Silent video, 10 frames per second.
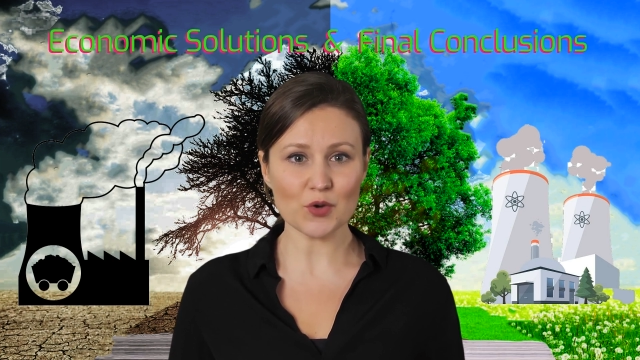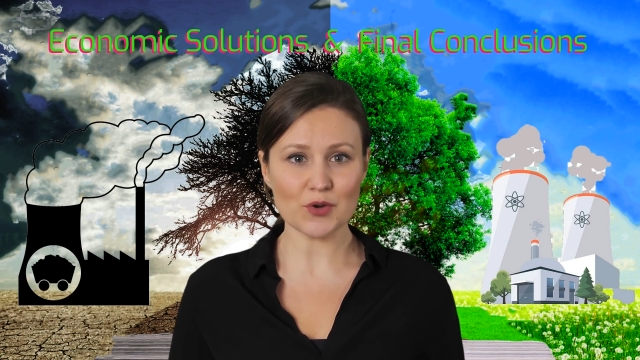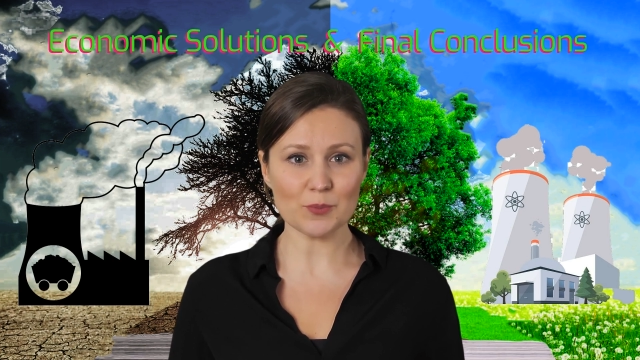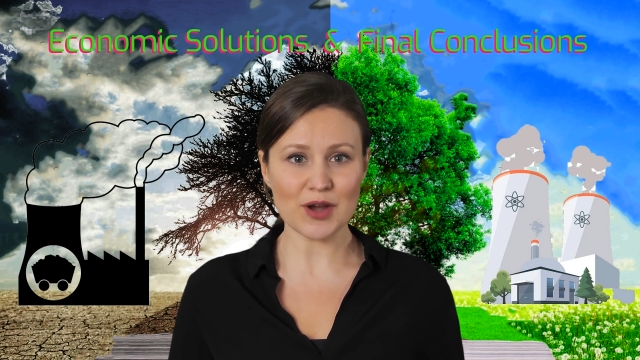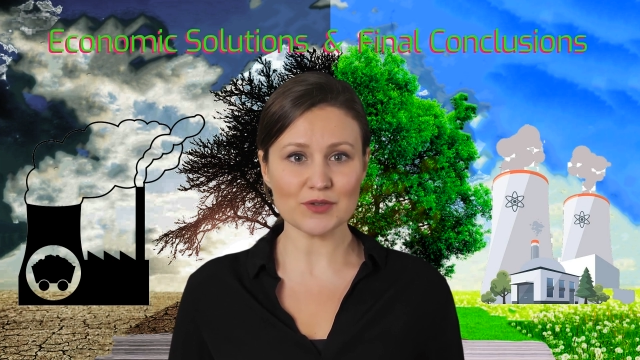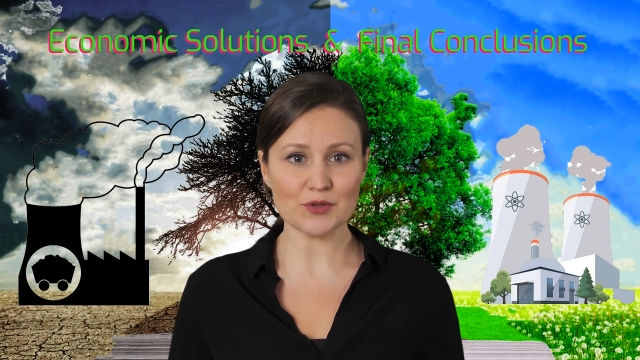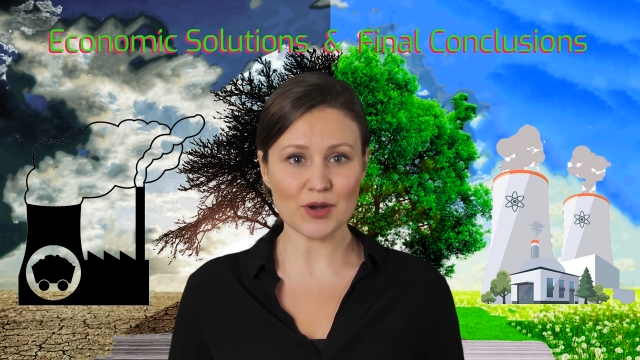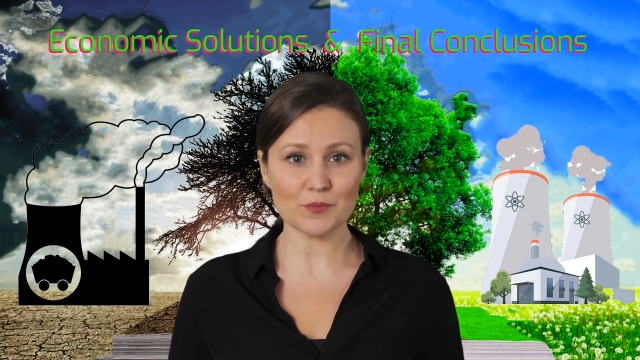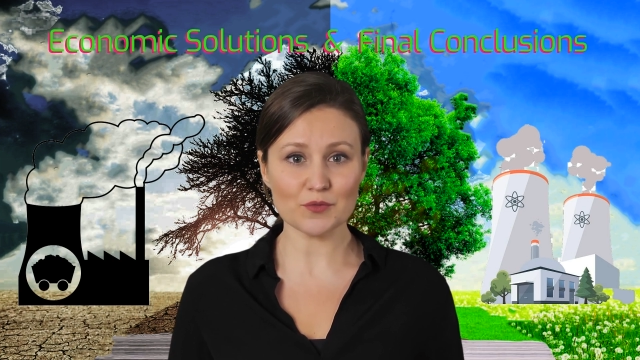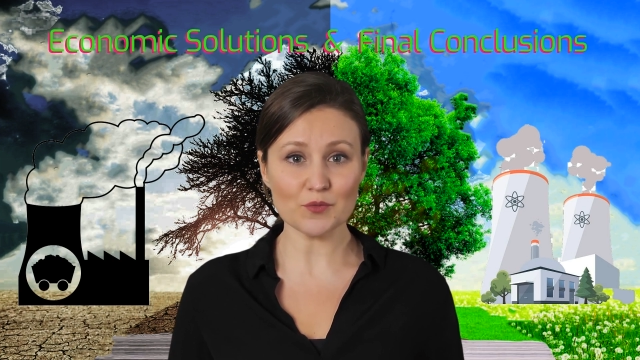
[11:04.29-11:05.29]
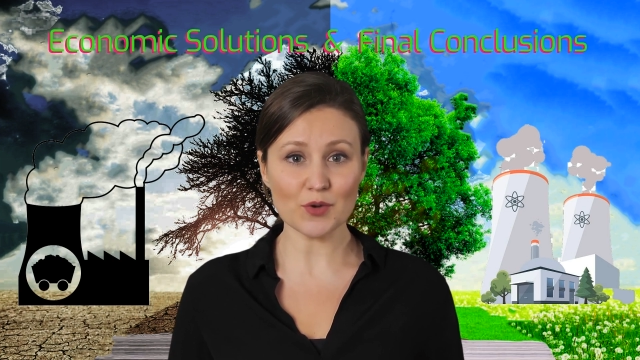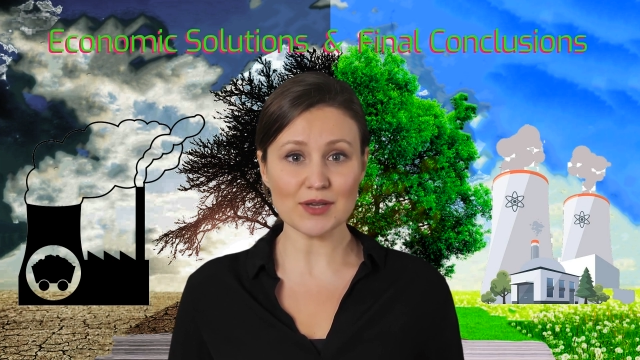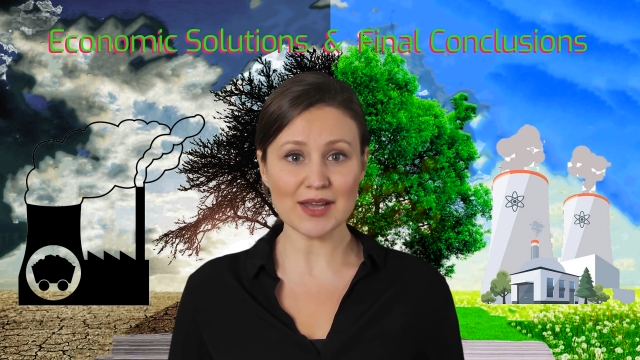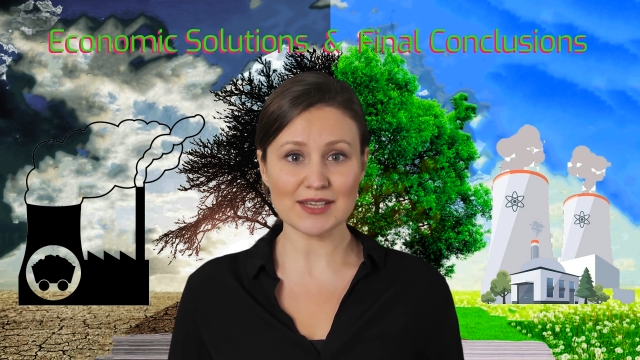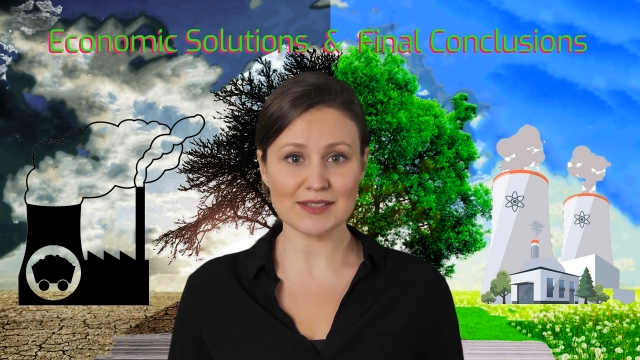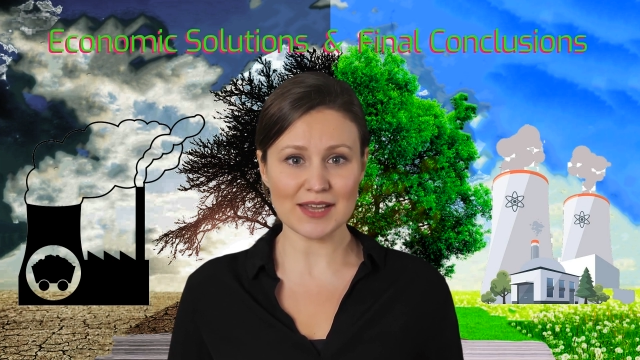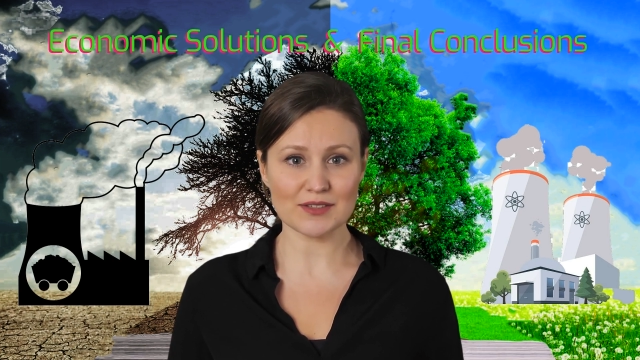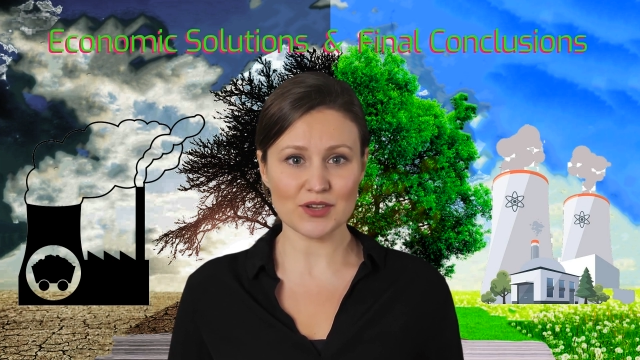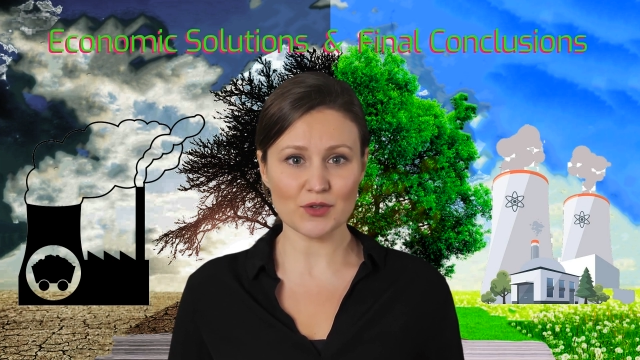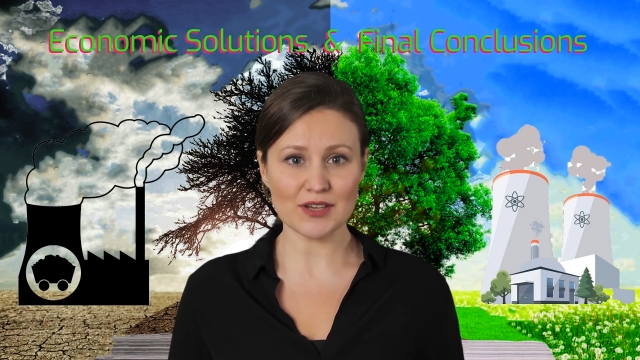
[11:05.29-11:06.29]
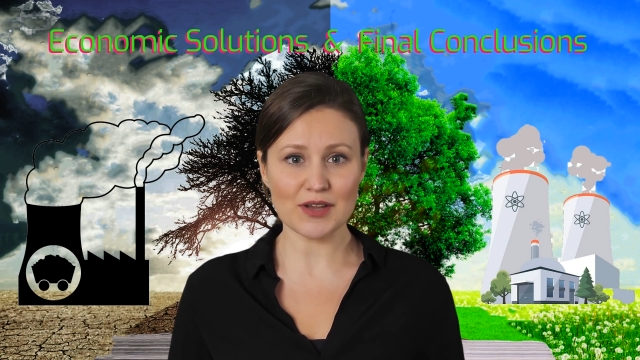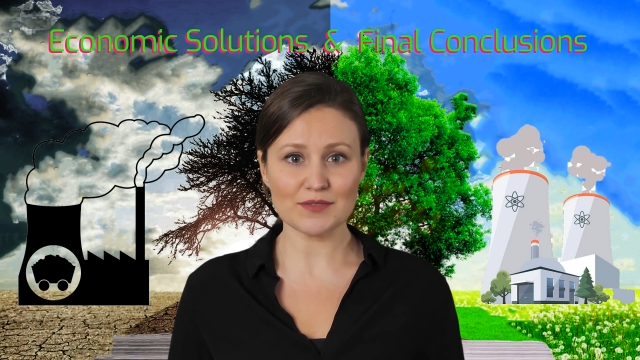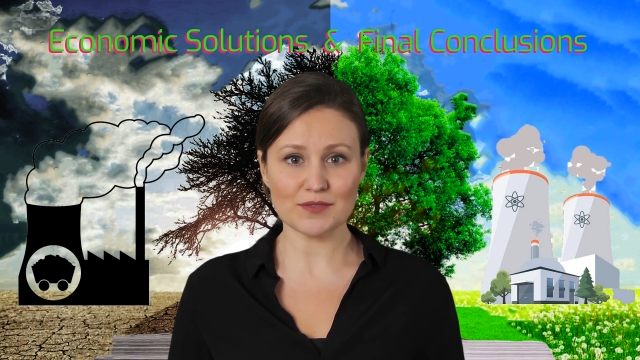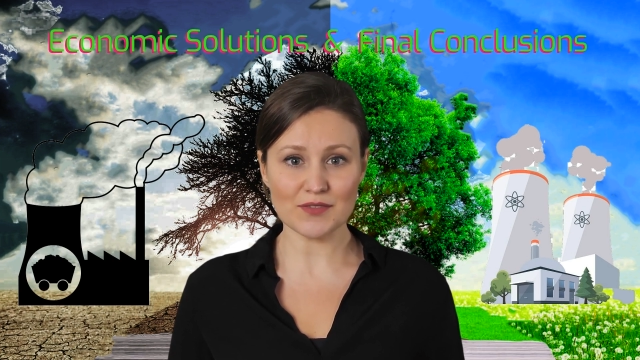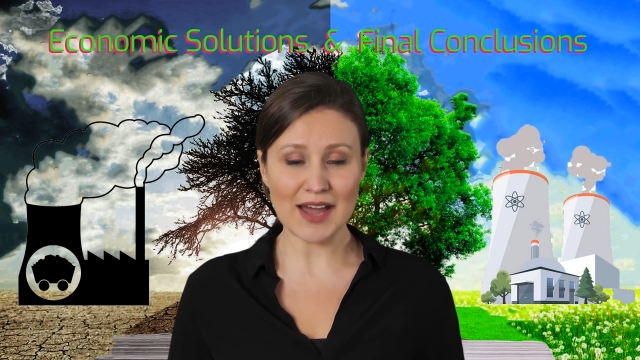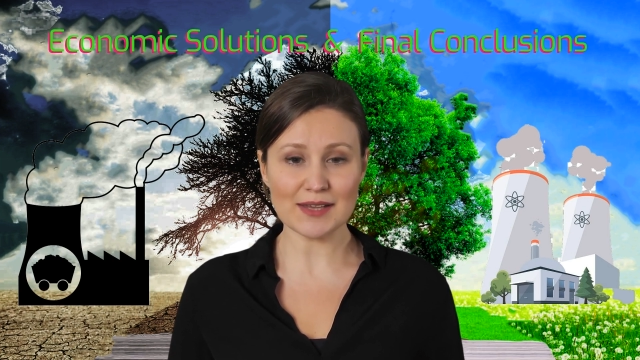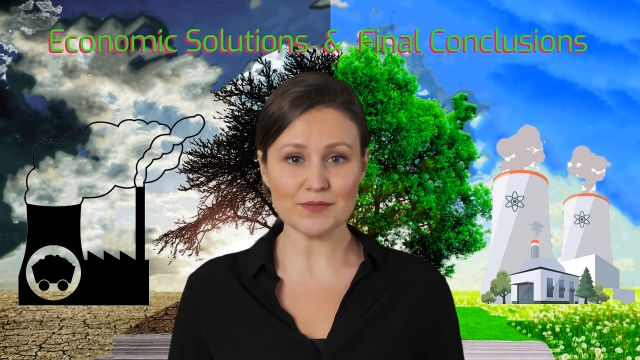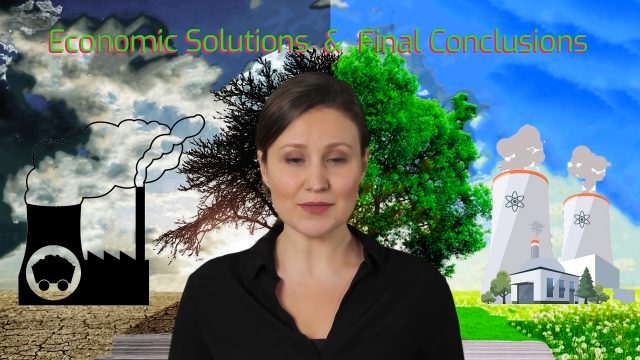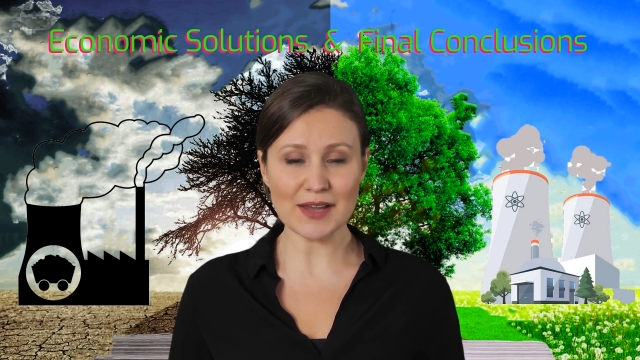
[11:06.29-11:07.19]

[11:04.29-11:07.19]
compared to levels realized in 2005,